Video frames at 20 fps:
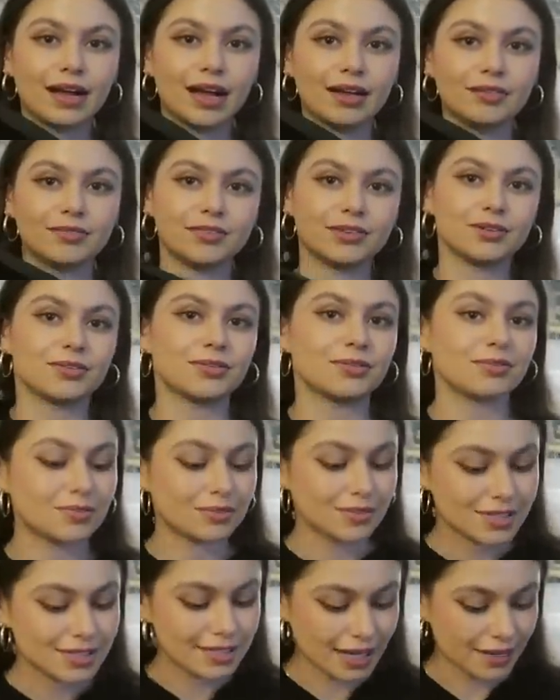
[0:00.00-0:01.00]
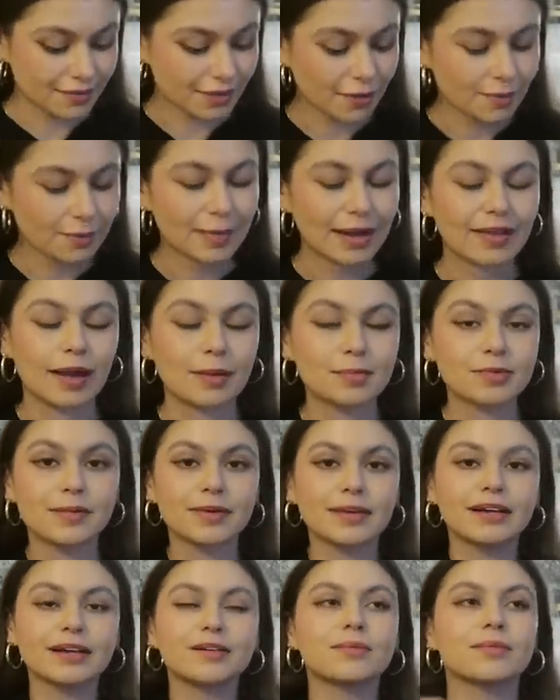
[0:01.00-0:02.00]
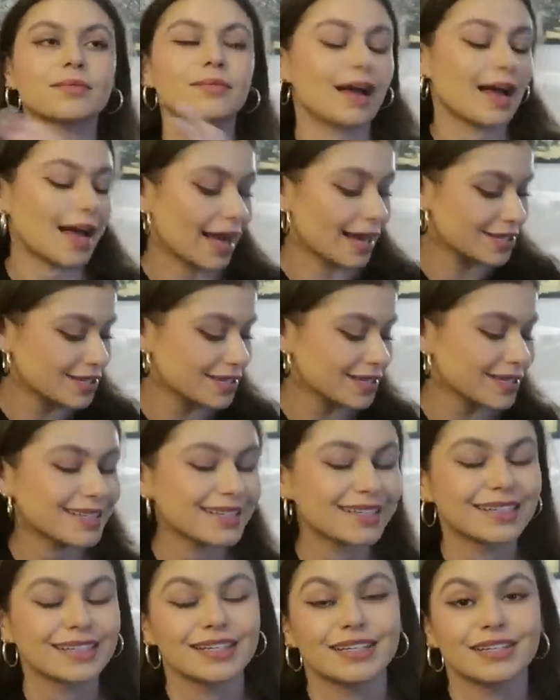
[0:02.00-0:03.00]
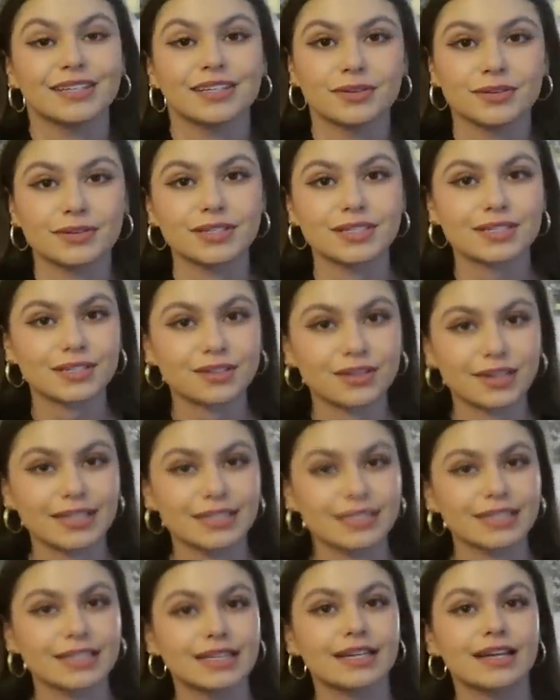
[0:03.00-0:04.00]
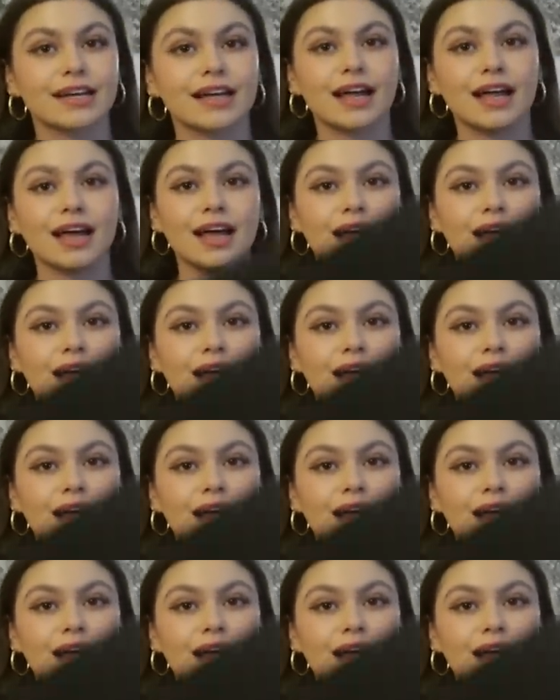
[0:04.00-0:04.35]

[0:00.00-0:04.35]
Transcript: I feel safe having my laptop in here. Actually, you know, it's crazy.